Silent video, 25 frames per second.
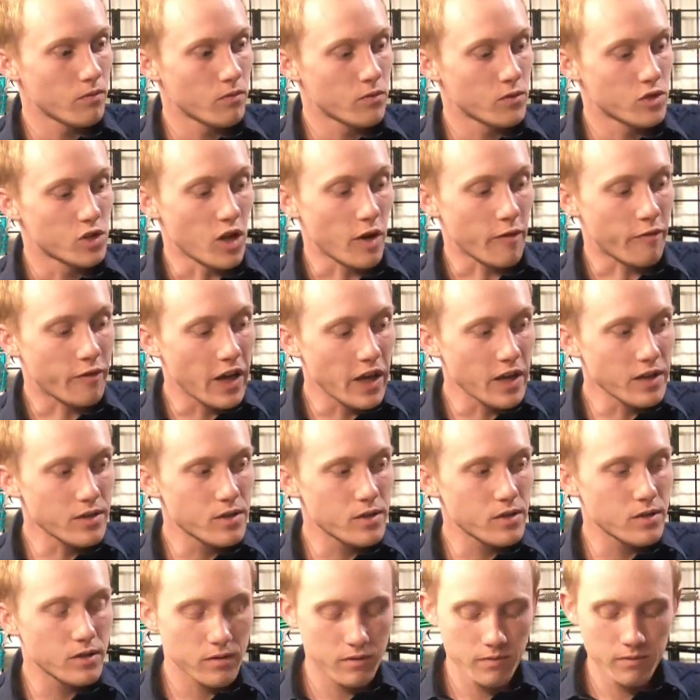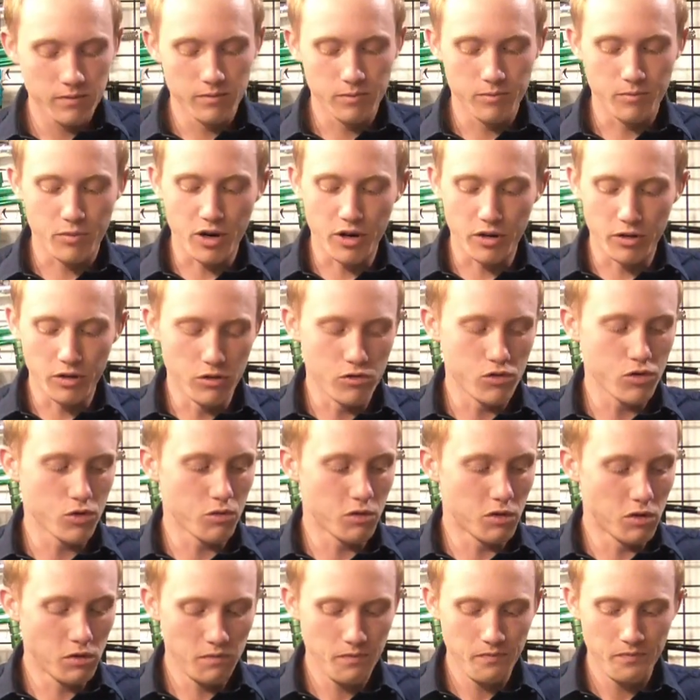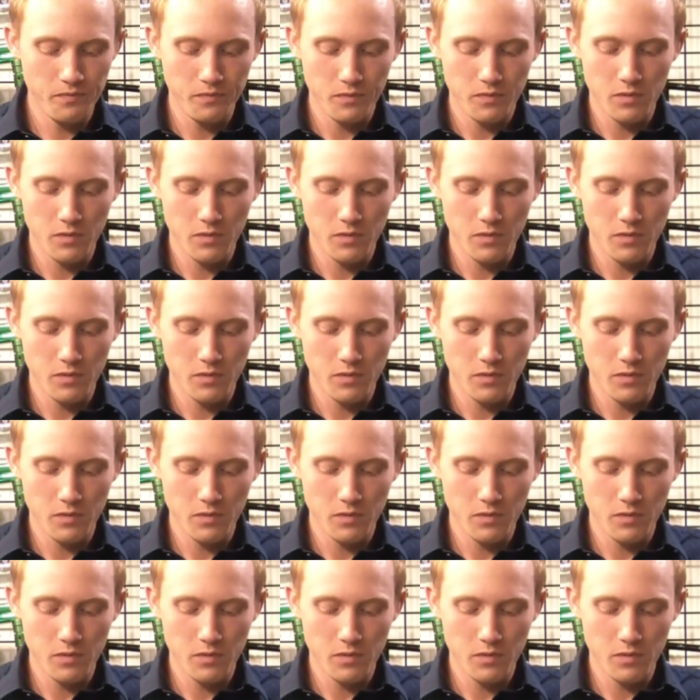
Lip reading: Soft case, per usual.